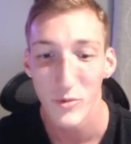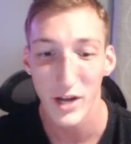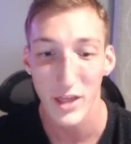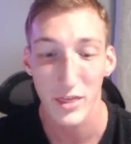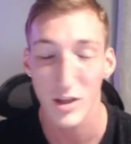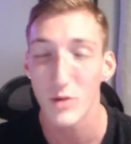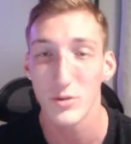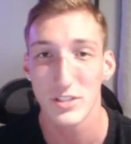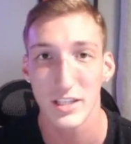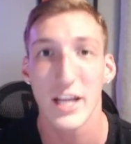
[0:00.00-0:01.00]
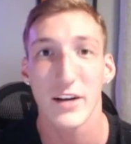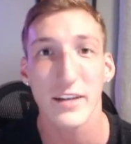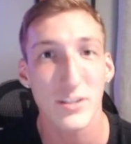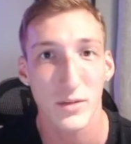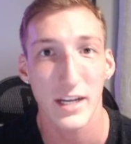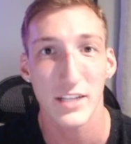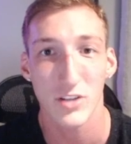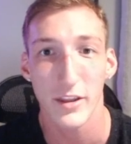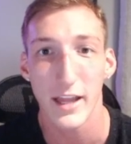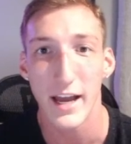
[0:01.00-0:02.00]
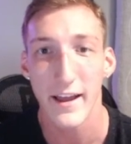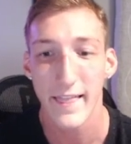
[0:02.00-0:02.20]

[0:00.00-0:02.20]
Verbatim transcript: I thought was hilarious when I saw that.